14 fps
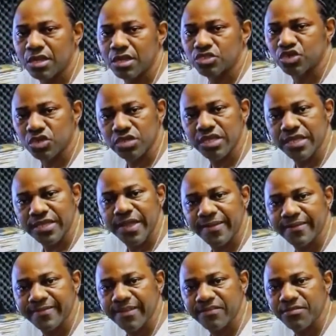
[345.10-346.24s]
So you, you
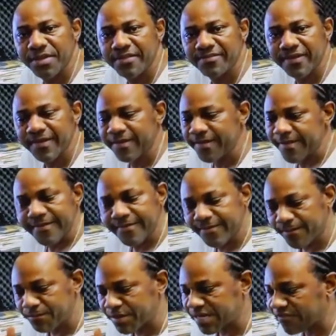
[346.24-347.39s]
understand what I say?
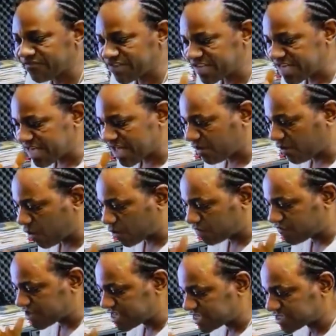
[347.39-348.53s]
Somebody figure account
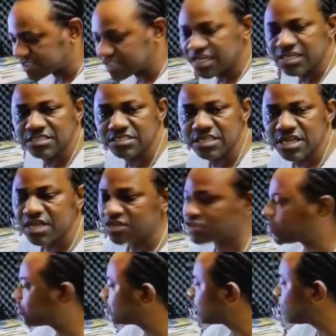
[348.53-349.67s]
for these things.
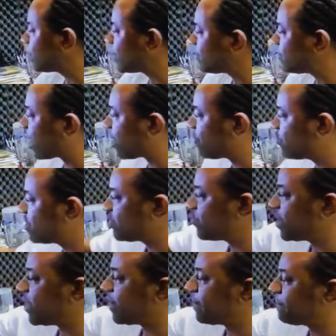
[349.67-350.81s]
So the, the, me I
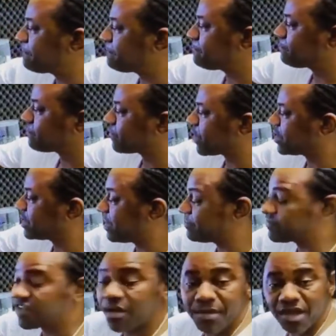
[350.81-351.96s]
read uh, them
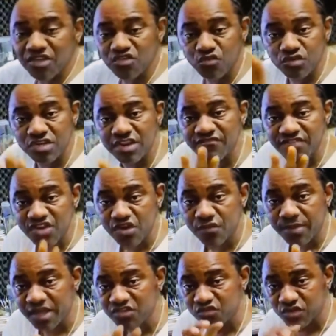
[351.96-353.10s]
say, I show them the video,
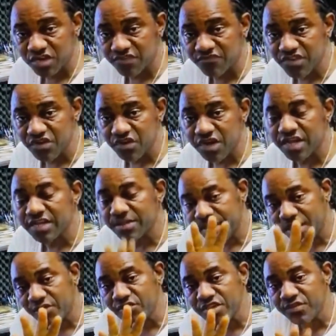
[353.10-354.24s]
I show them the video, and then
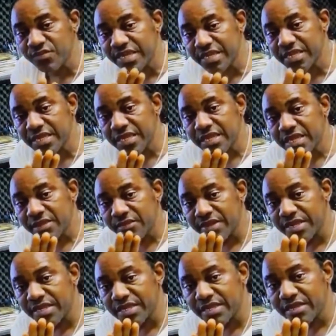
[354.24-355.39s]
I read the where
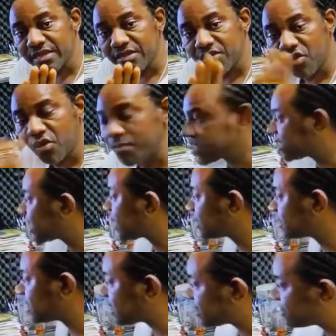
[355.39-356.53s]
the commissioner
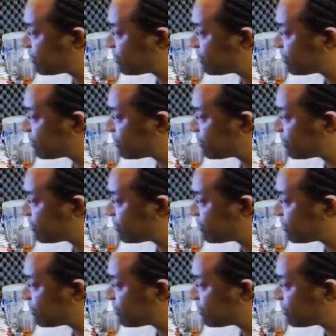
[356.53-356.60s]
say.